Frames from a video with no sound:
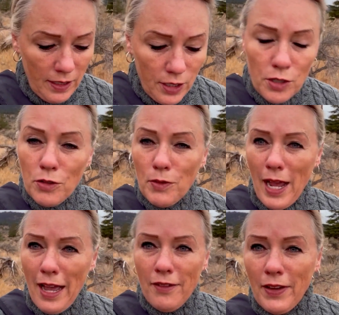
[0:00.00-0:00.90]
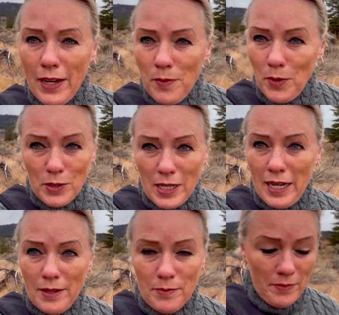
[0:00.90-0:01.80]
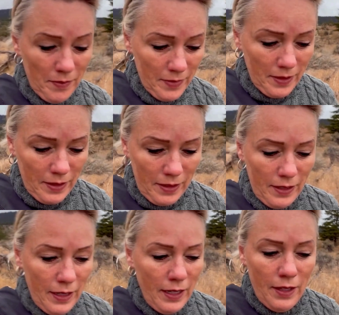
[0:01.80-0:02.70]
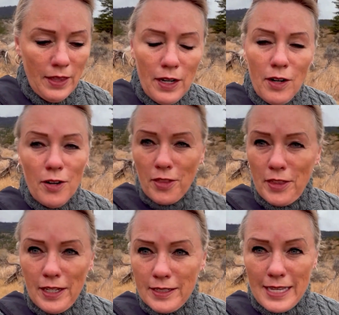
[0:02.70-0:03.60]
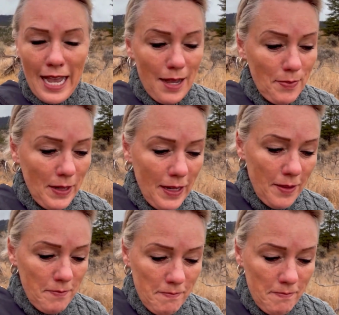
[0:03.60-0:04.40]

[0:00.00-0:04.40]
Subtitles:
You don't have any more time. There are things happening